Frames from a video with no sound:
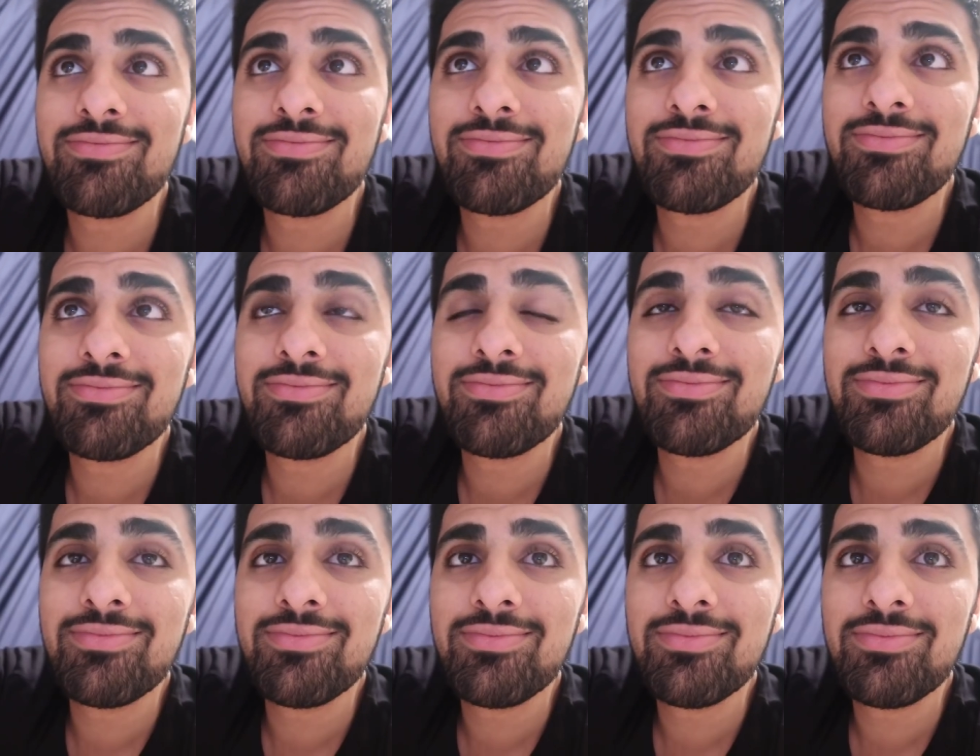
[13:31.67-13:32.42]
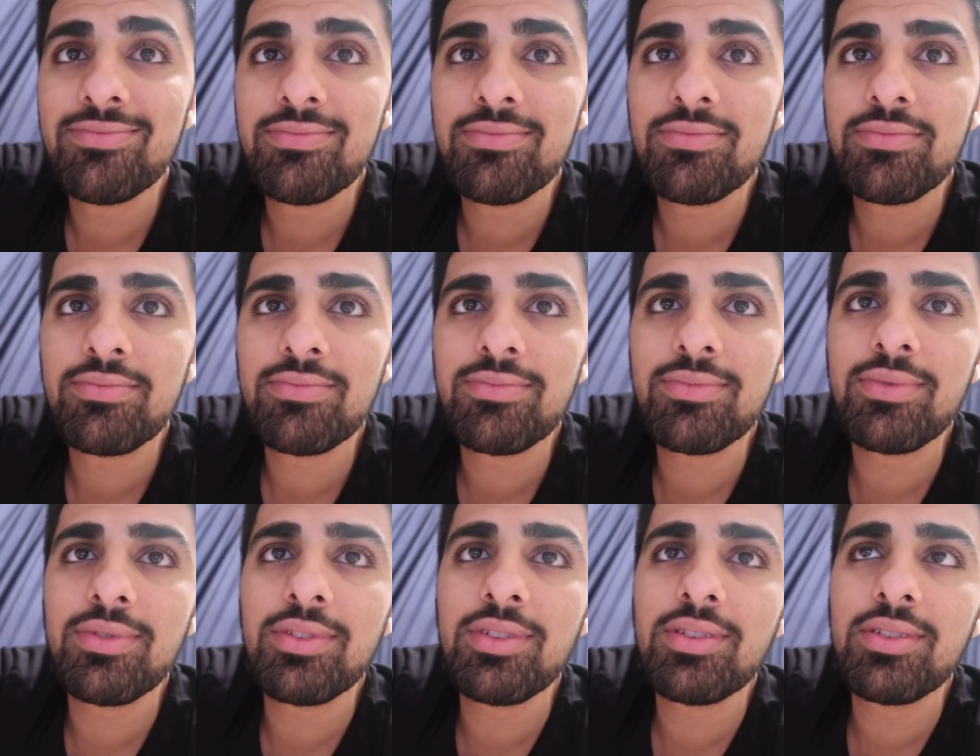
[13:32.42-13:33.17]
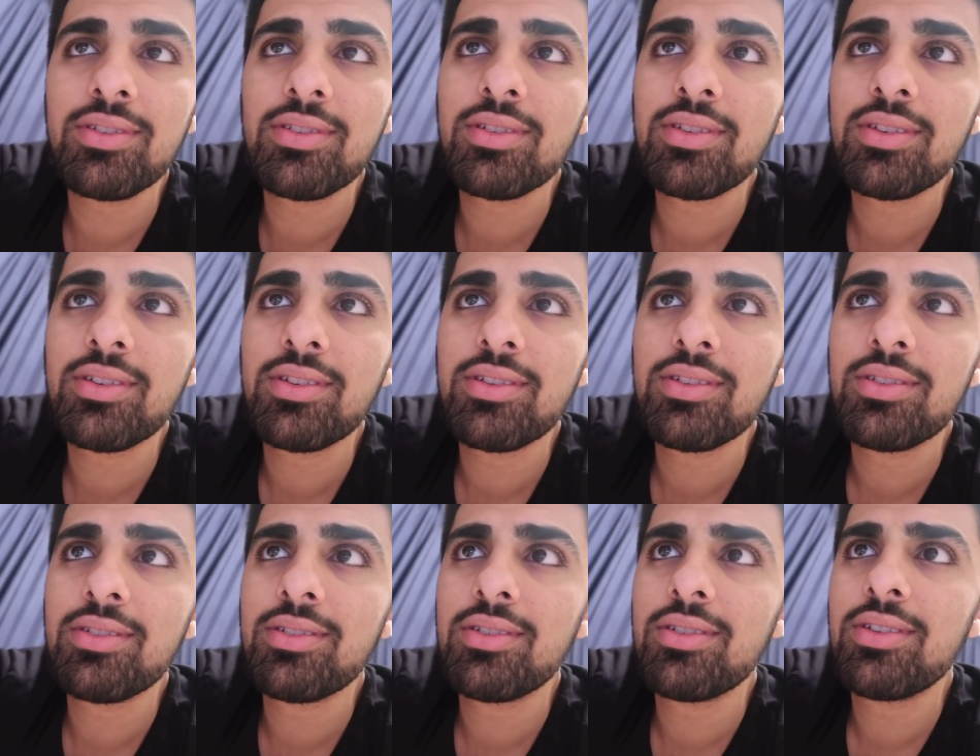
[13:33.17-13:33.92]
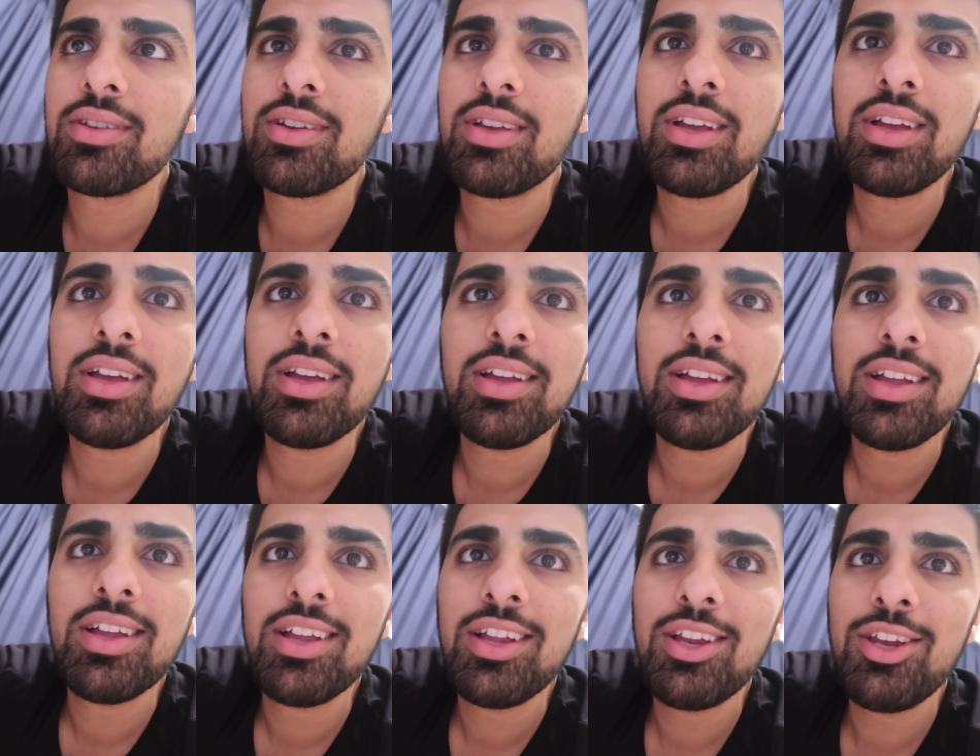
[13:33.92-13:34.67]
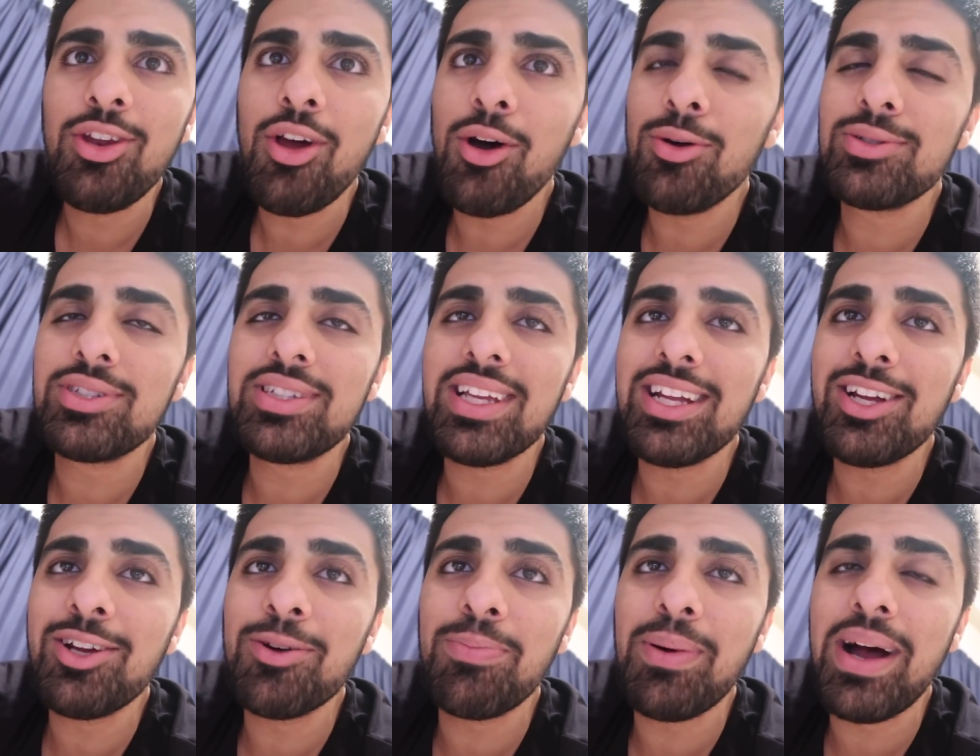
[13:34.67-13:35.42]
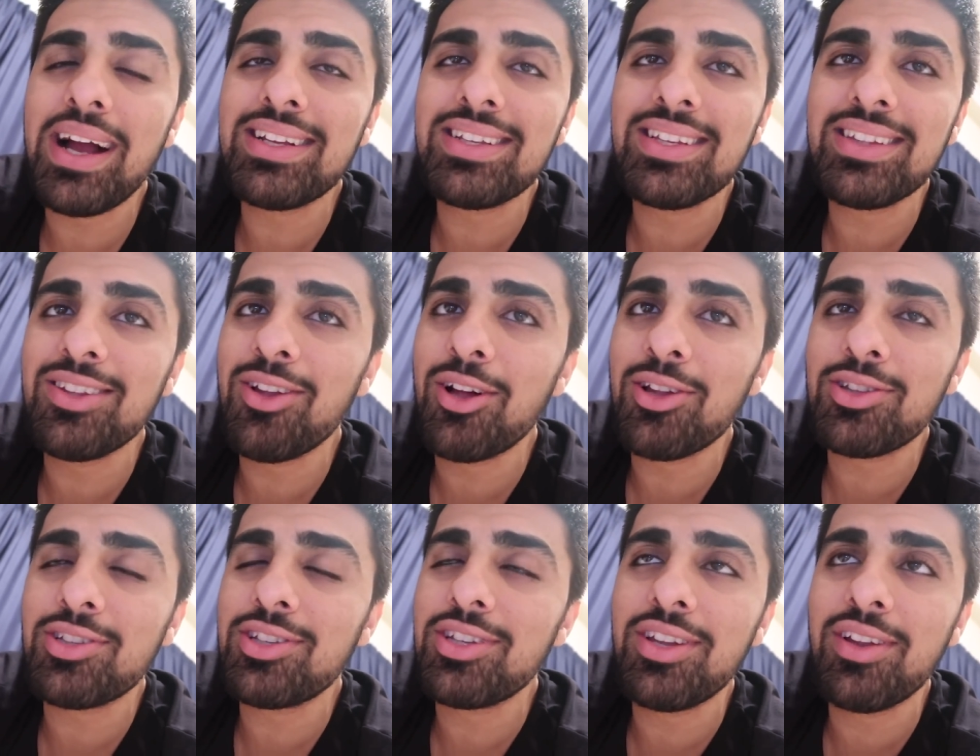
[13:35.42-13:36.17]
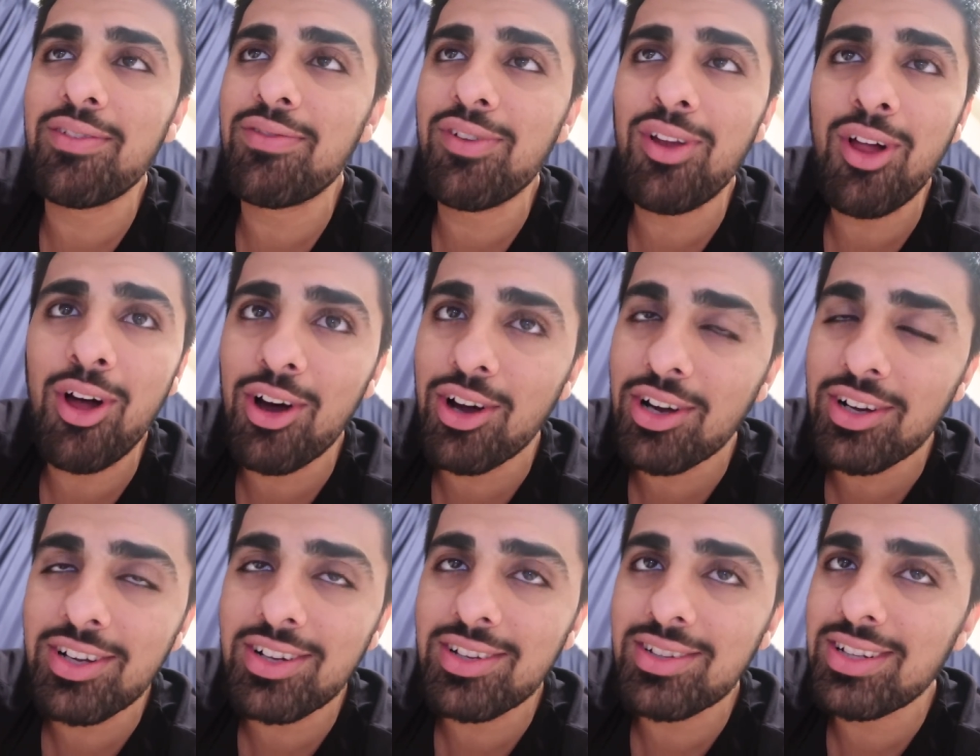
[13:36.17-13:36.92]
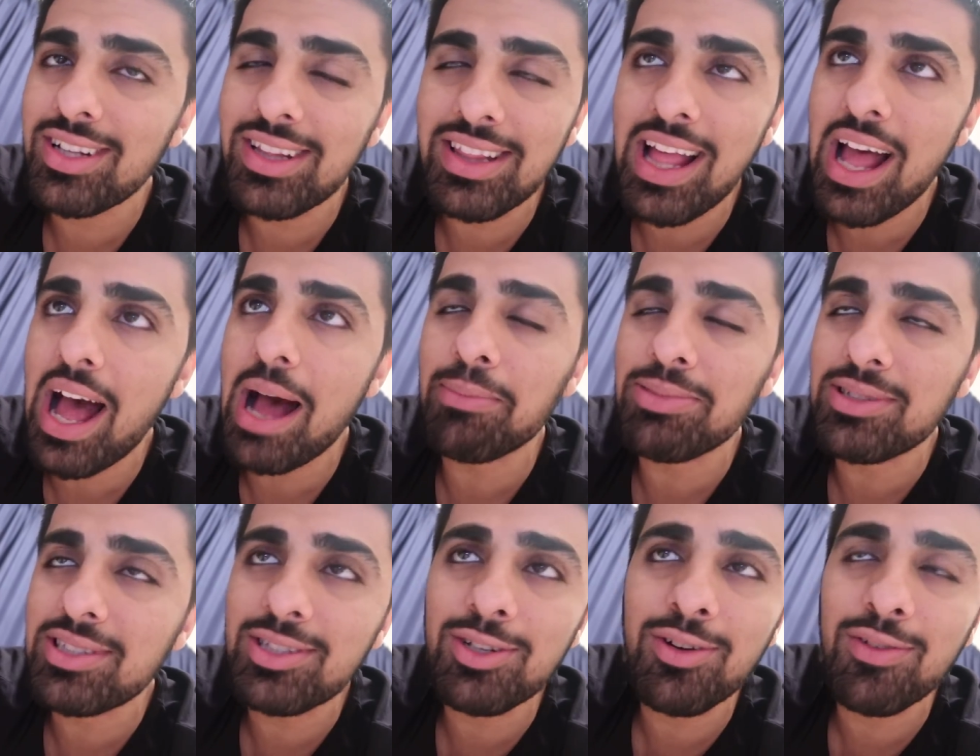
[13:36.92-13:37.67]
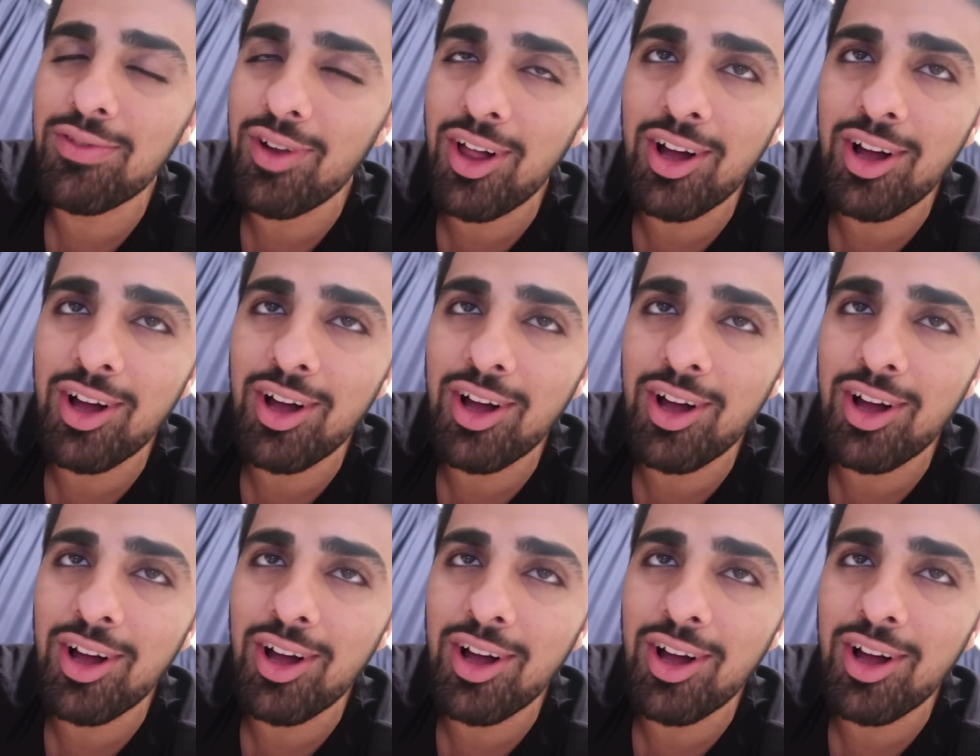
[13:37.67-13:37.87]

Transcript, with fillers: Yellow, yellow. I'll see you soon, guys. No, say goodbye to, not to the vlog. To the, I'm still